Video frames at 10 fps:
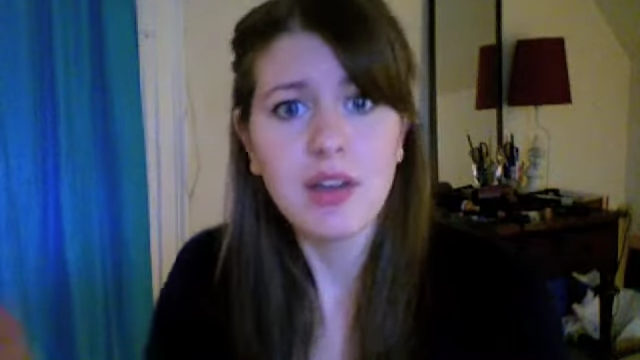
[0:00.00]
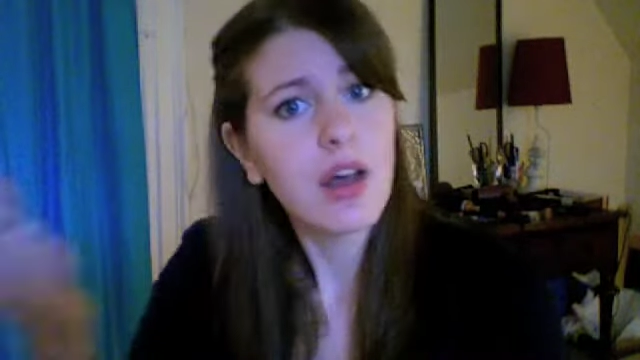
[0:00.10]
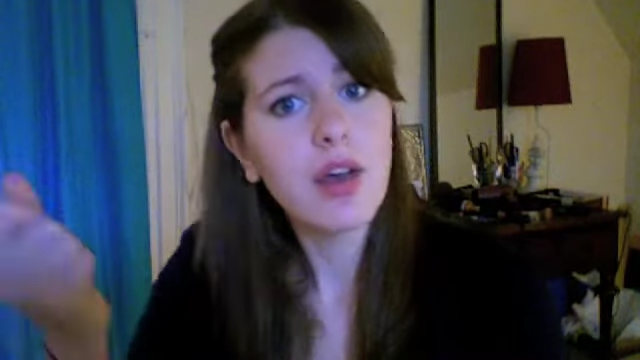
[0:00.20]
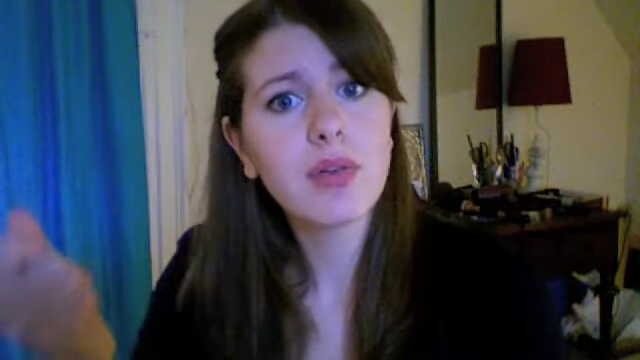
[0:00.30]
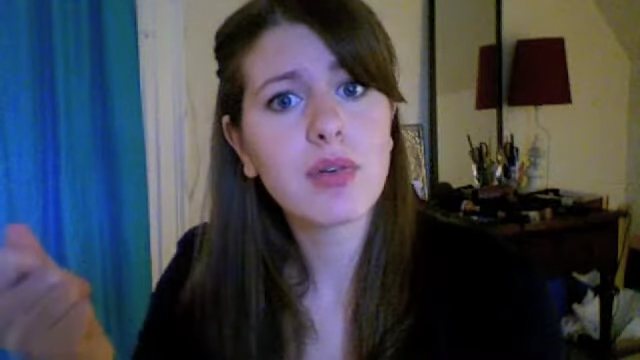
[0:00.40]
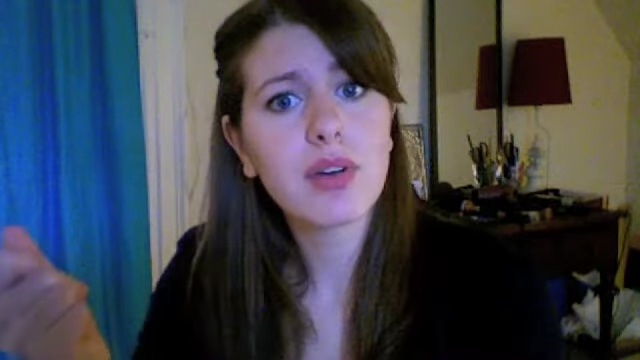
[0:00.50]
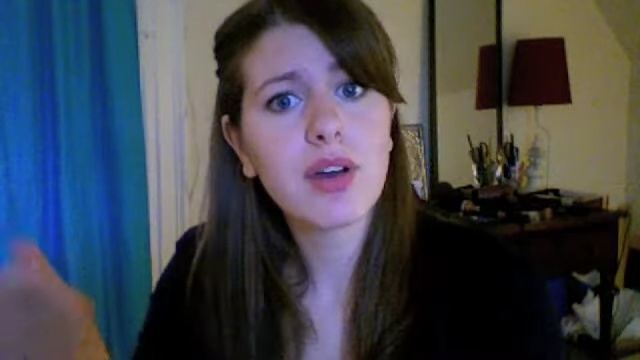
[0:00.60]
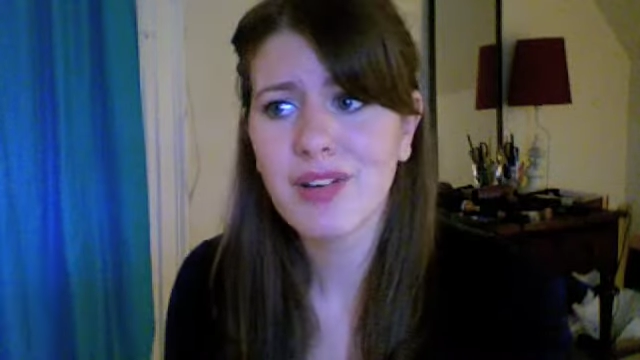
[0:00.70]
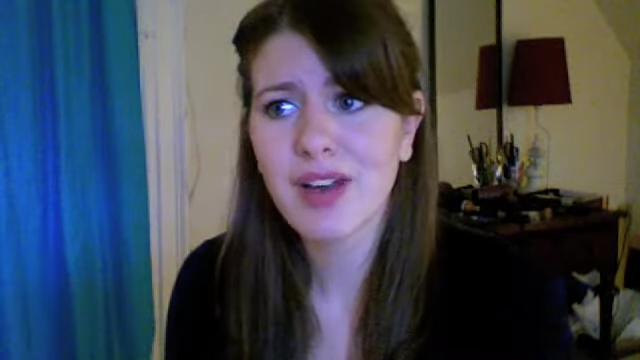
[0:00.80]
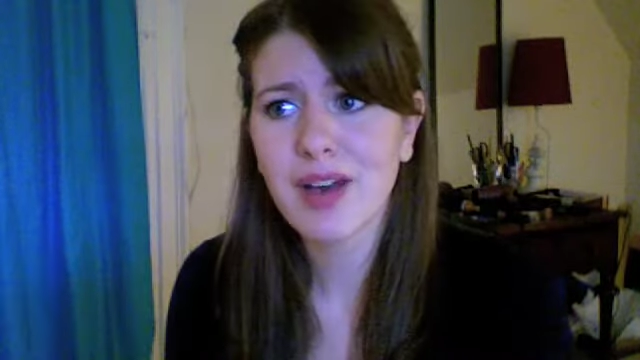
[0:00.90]
Oh,
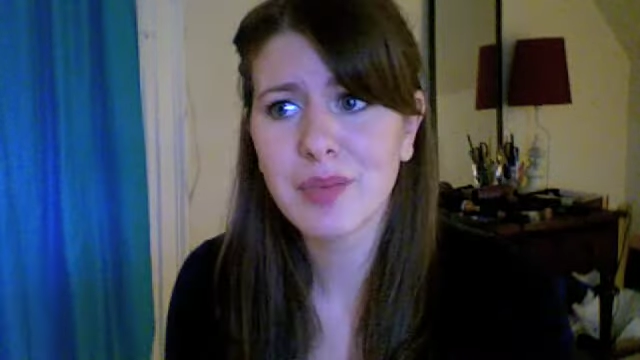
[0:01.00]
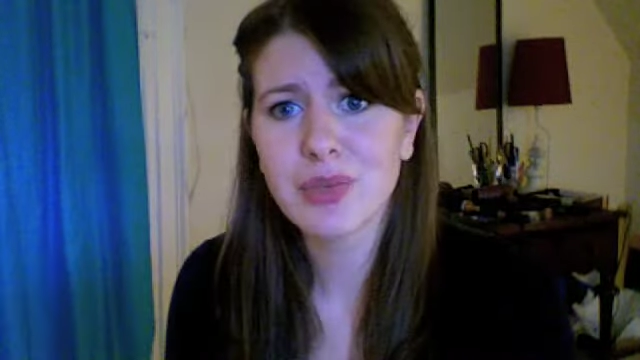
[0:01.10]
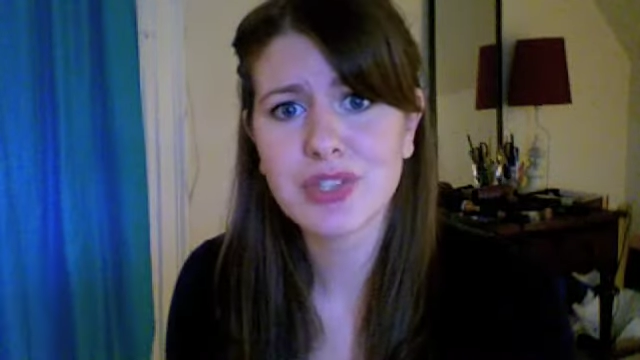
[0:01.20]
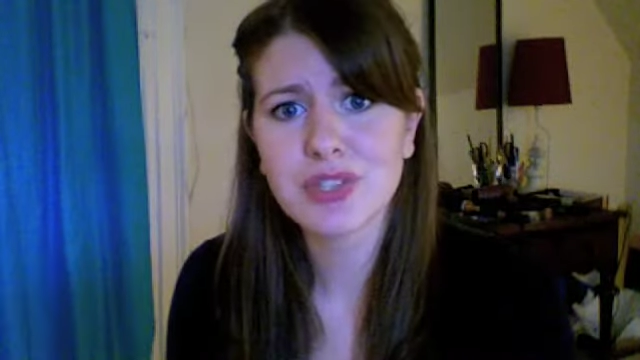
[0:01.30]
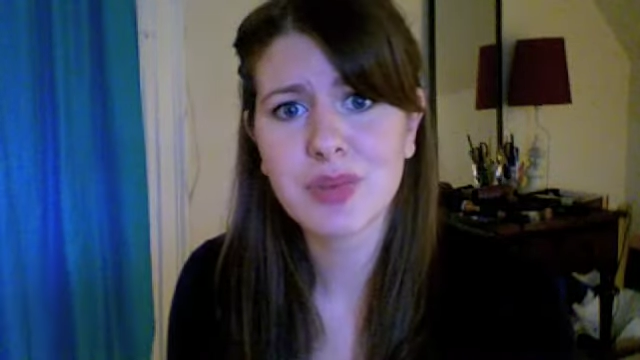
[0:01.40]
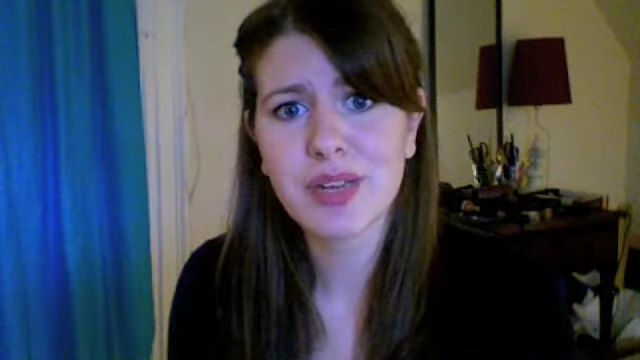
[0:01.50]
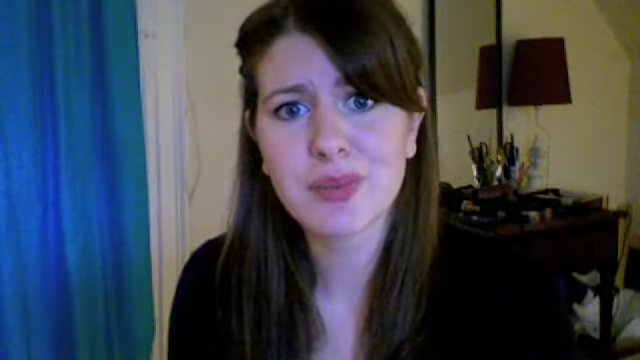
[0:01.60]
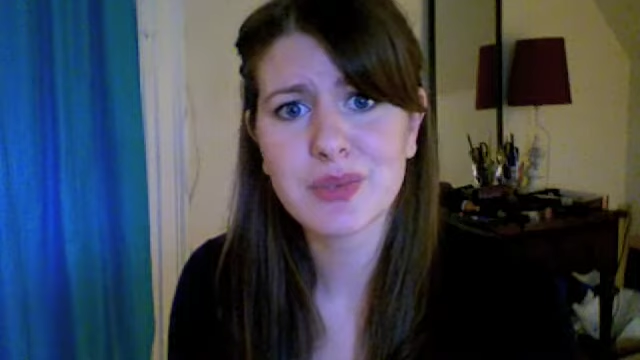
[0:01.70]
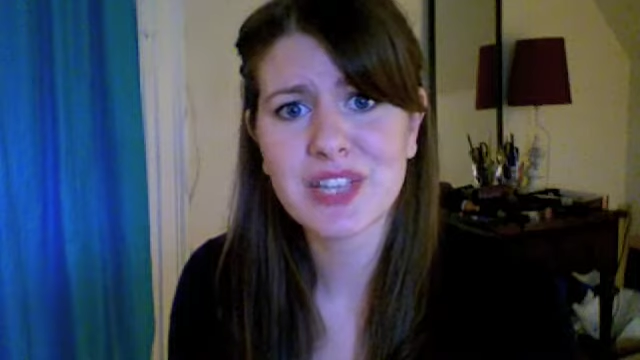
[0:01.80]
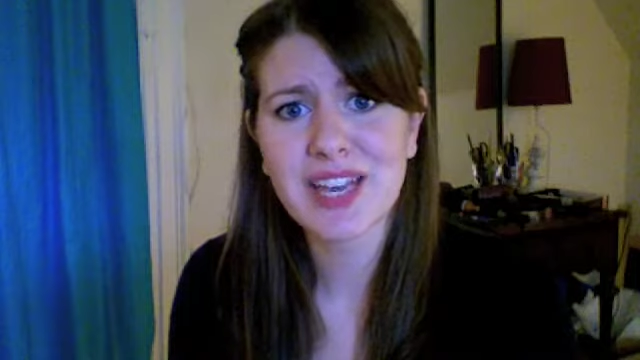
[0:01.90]
I'm British. My
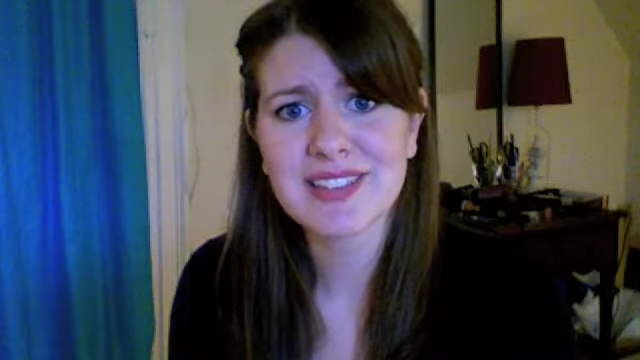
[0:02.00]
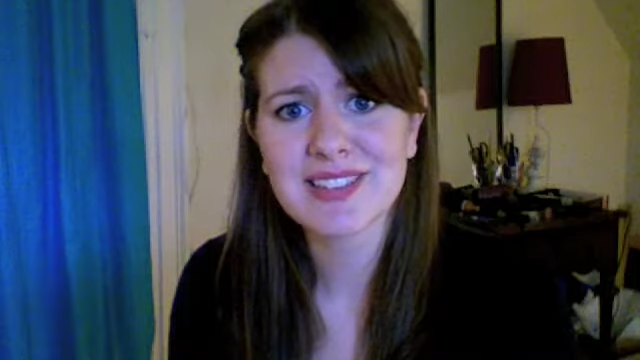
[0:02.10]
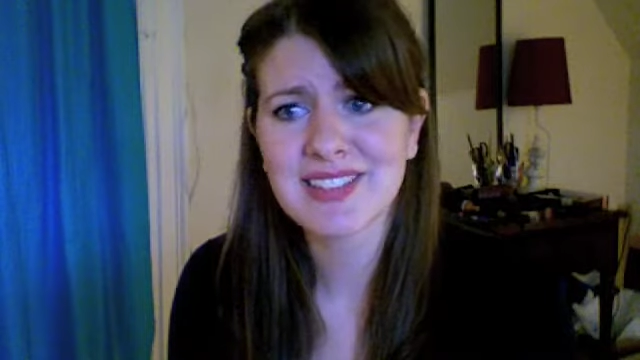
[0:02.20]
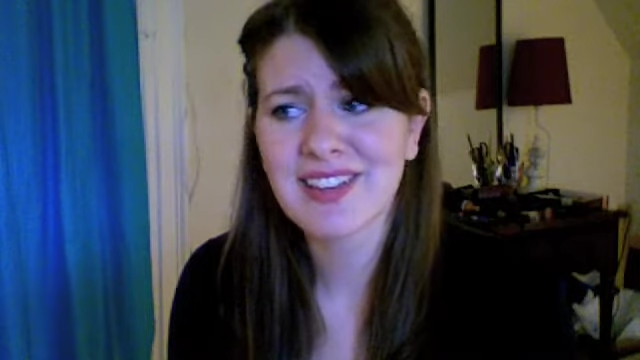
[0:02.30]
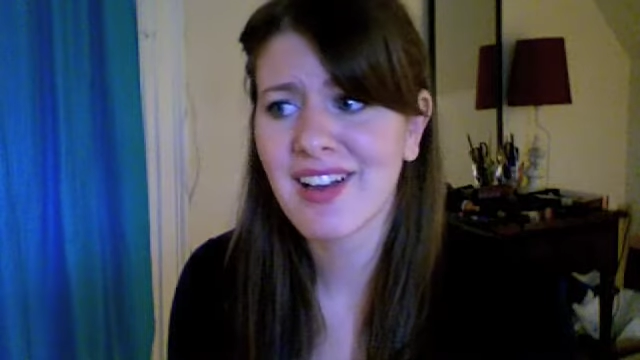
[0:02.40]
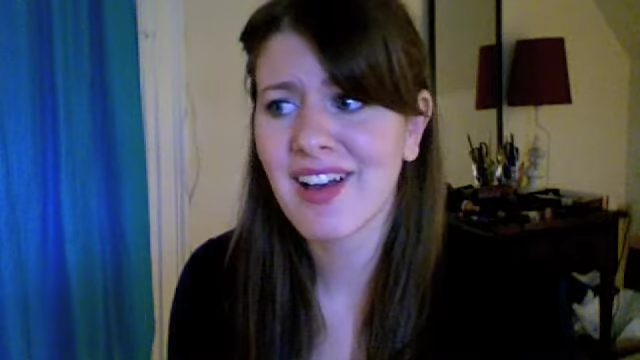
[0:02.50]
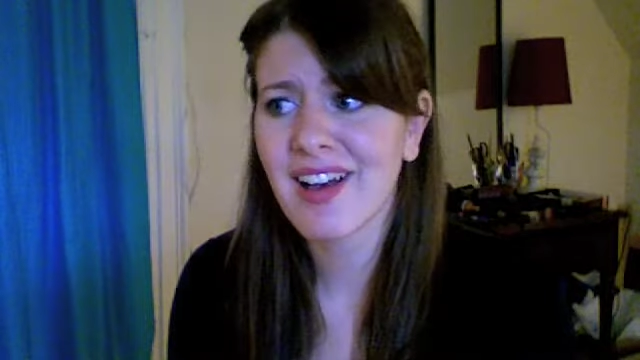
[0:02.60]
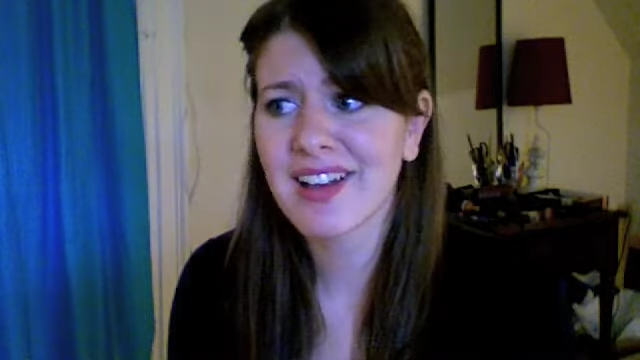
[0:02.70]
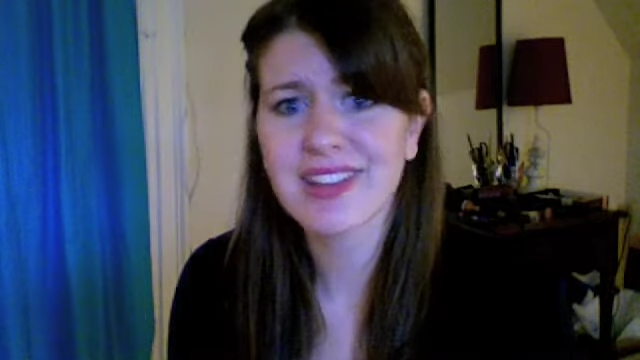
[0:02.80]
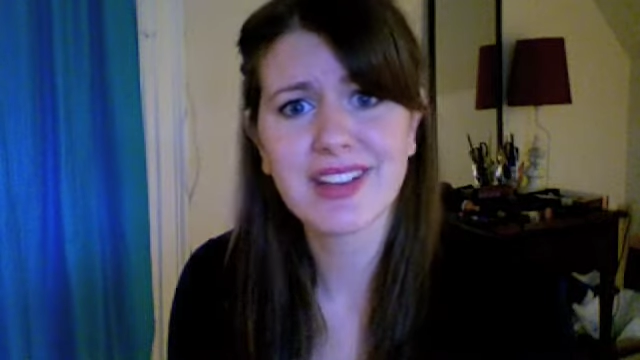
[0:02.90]
name's Tess.
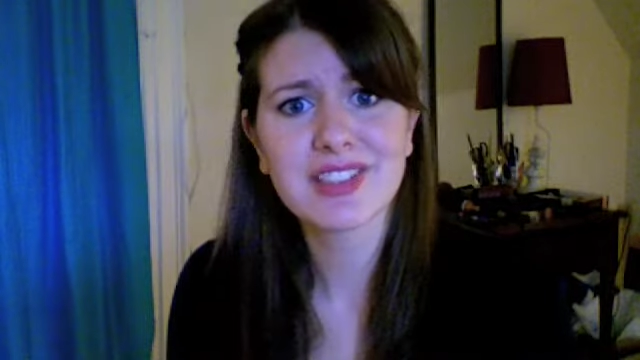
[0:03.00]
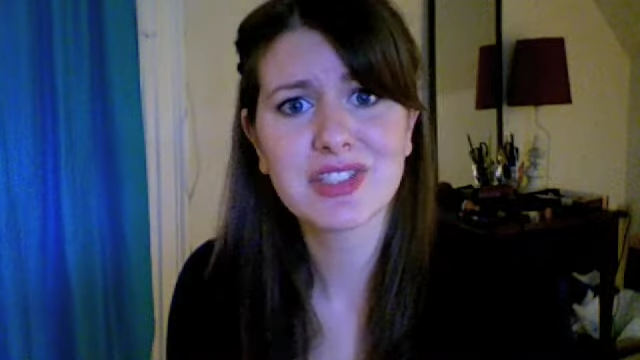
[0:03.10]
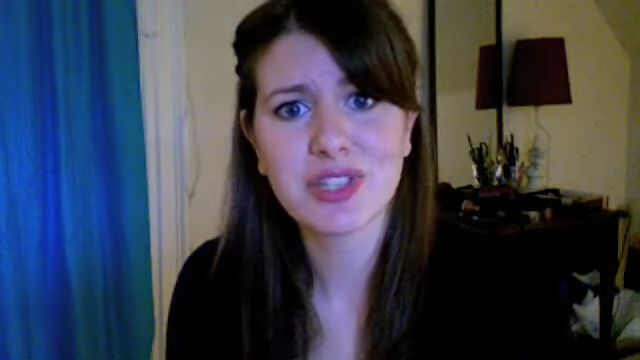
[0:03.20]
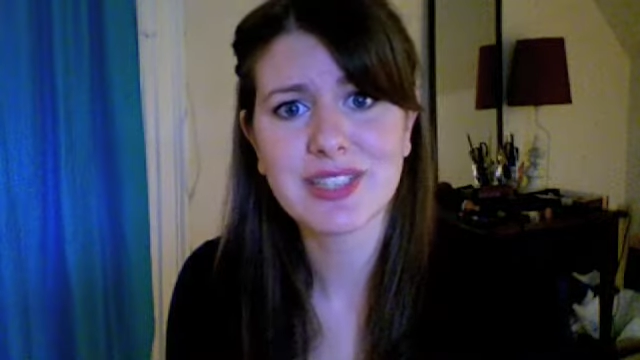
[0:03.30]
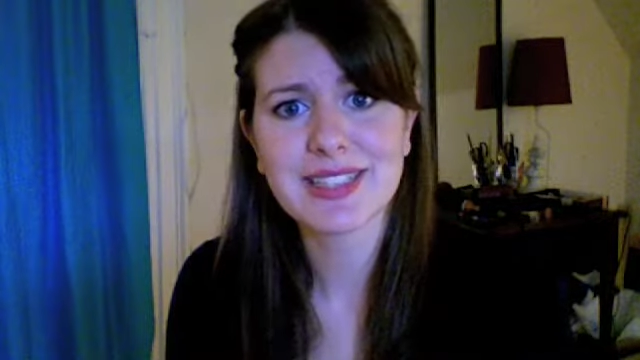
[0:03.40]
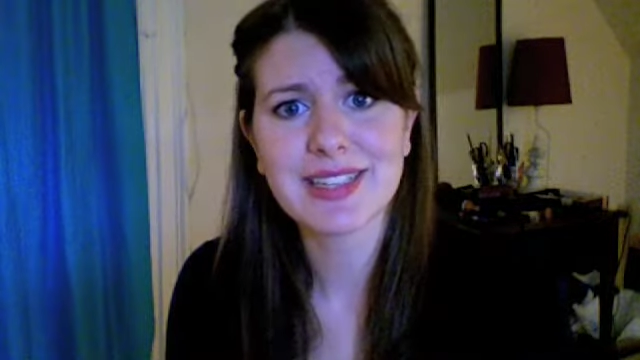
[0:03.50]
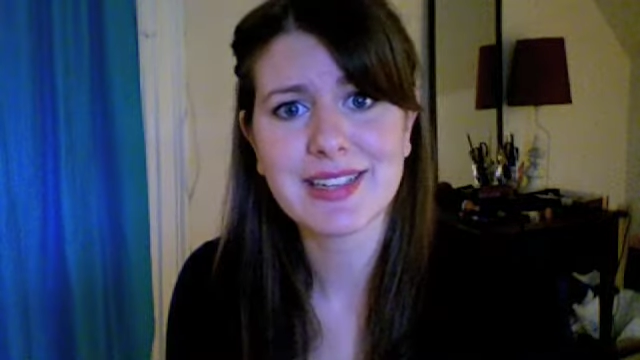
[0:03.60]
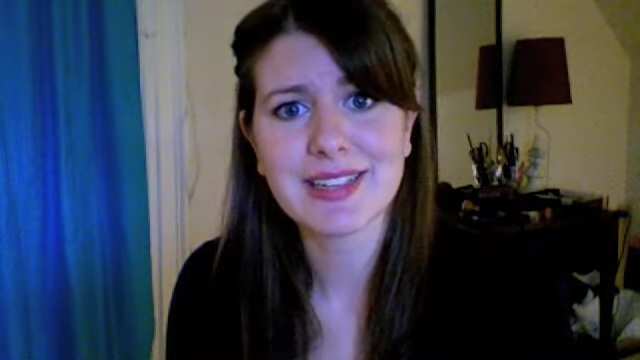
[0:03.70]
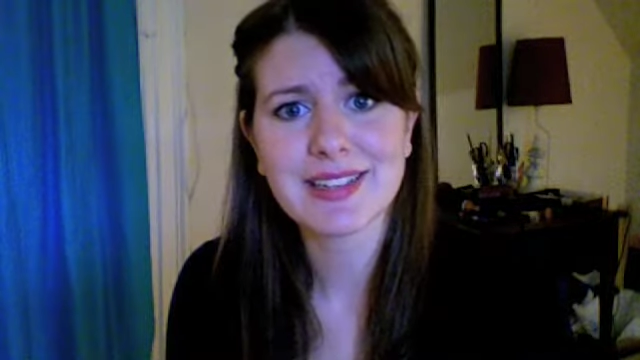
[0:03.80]
I like to drink tea.